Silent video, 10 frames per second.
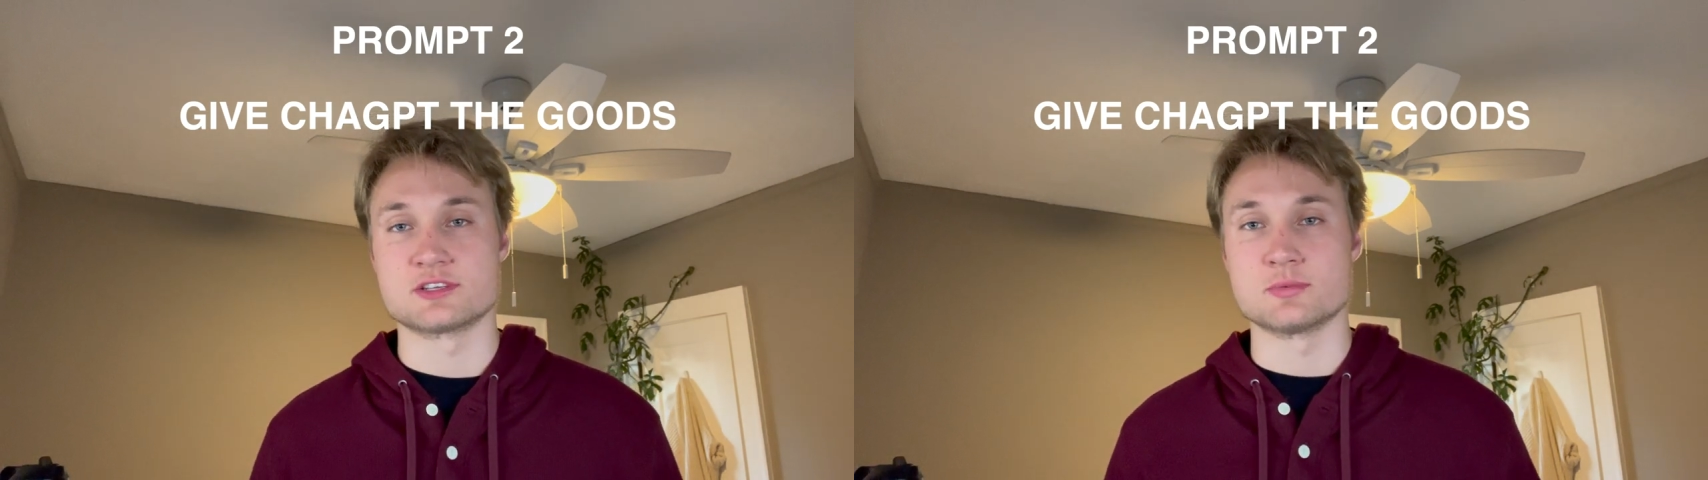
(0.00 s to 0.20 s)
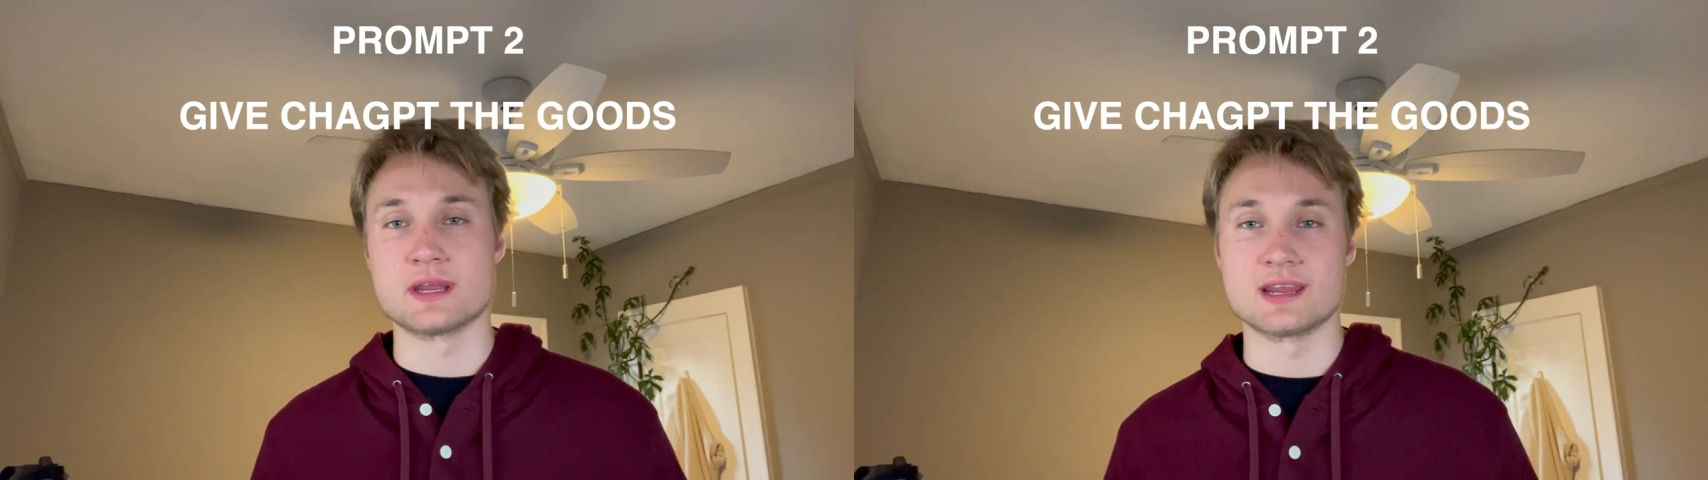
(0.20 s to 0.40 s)

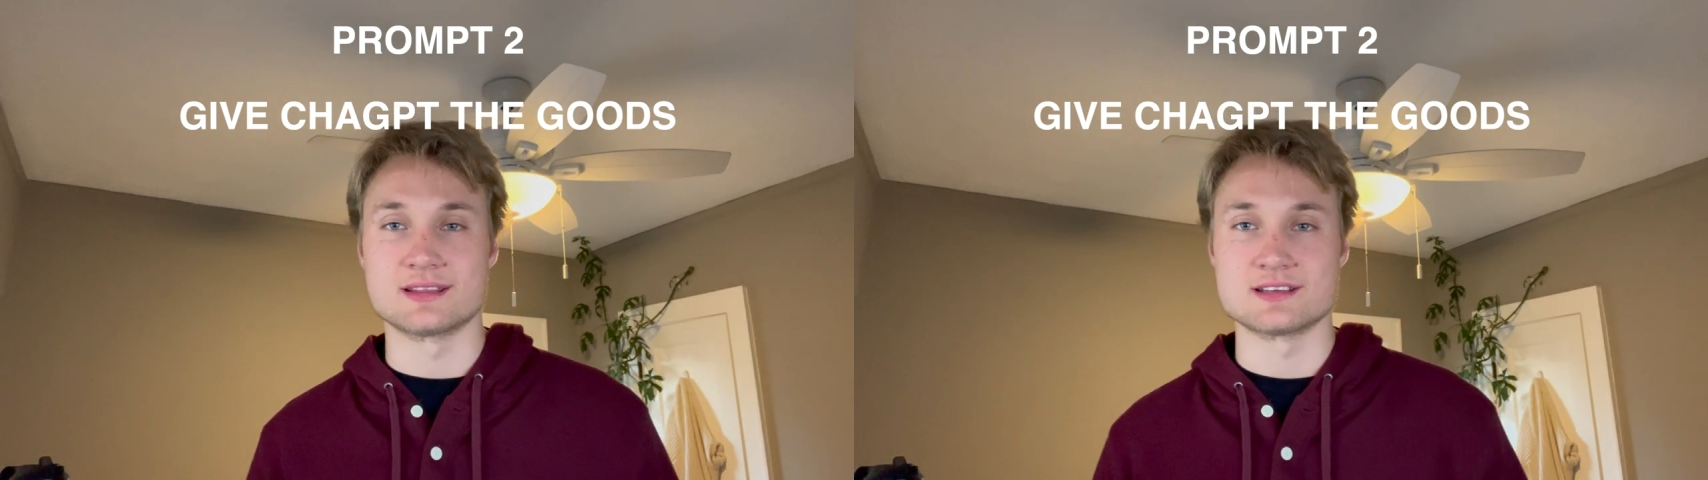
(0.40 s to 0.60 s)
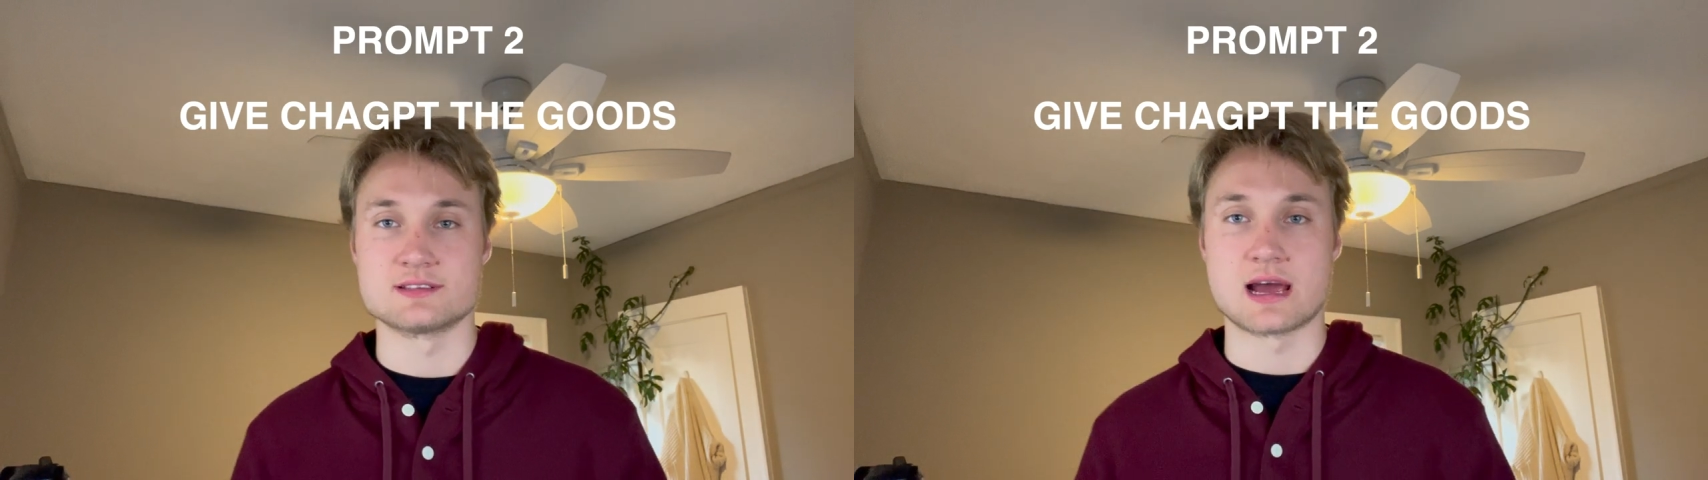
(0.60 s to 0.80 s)
so we can get
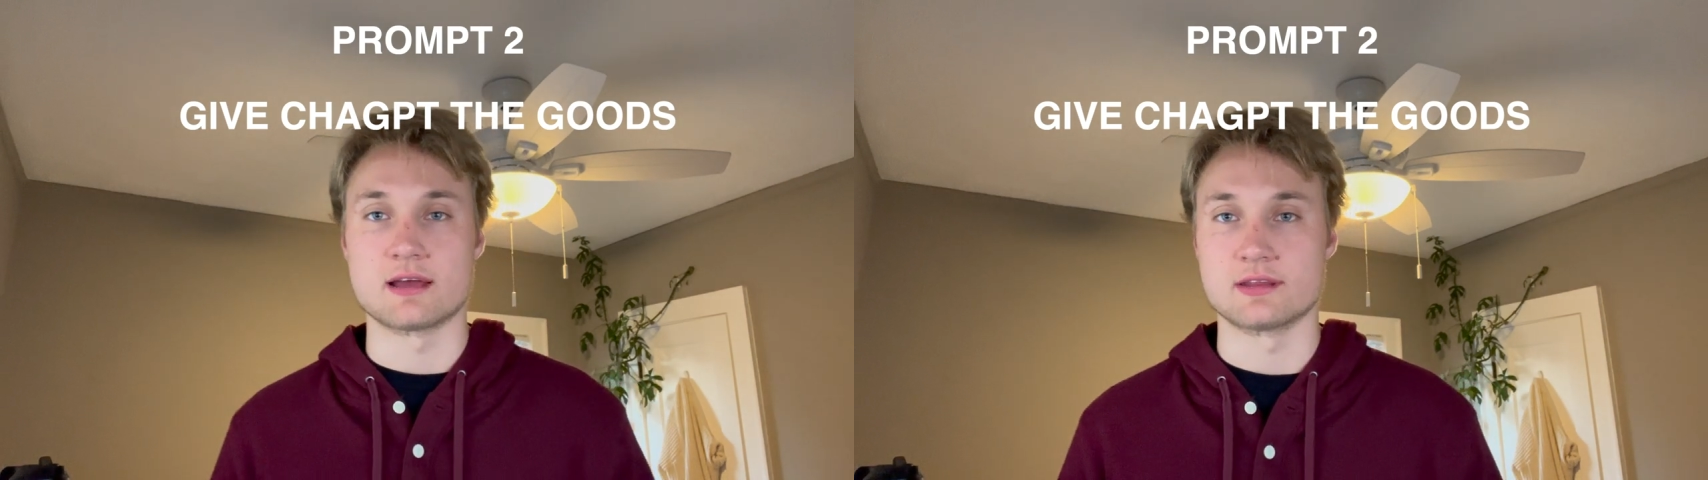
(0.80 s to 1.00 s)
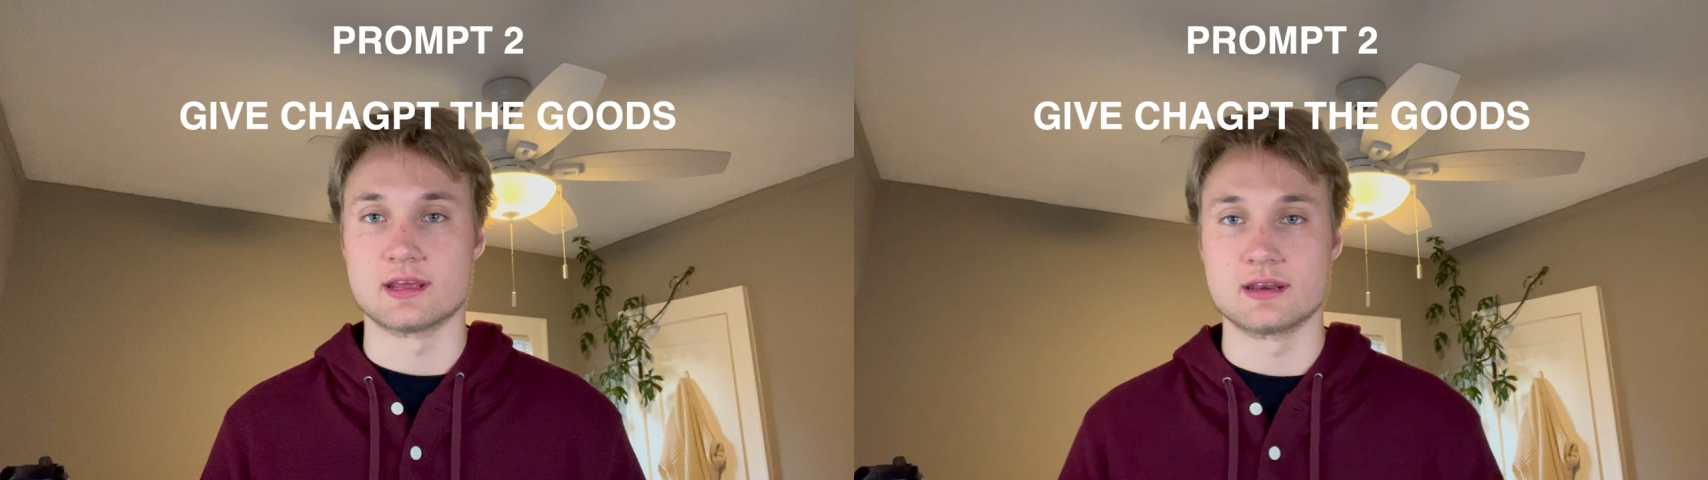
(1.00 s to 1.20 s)
this
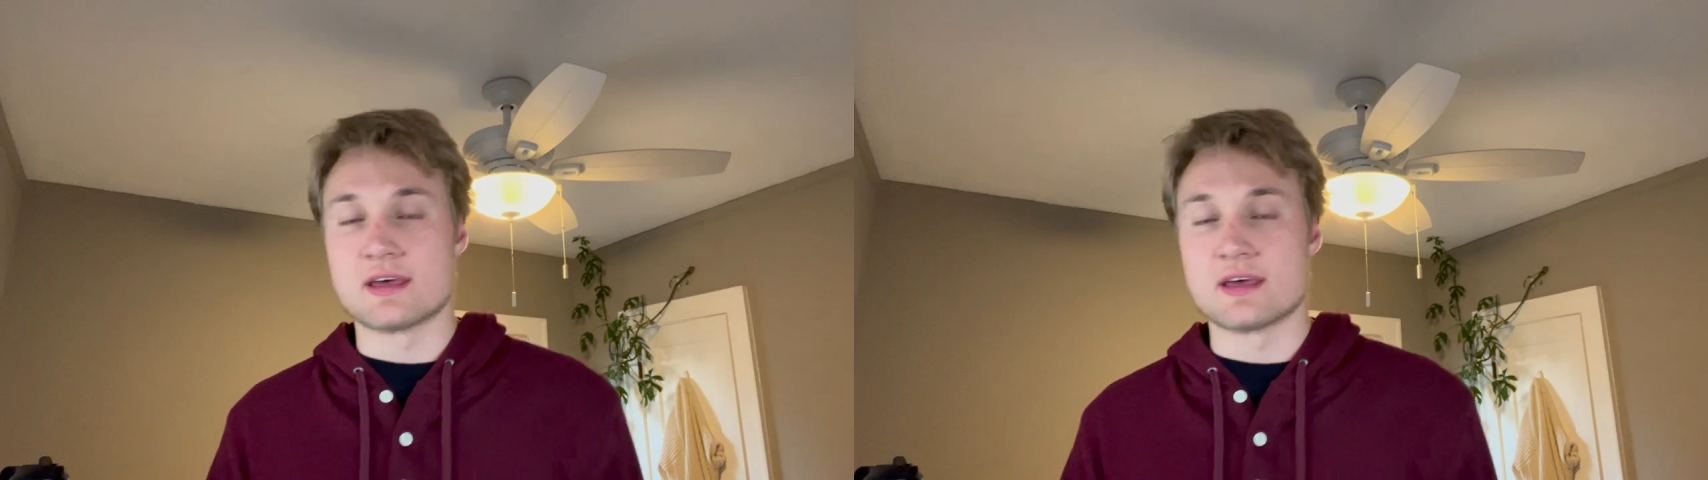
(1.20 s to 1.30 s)
dialed in.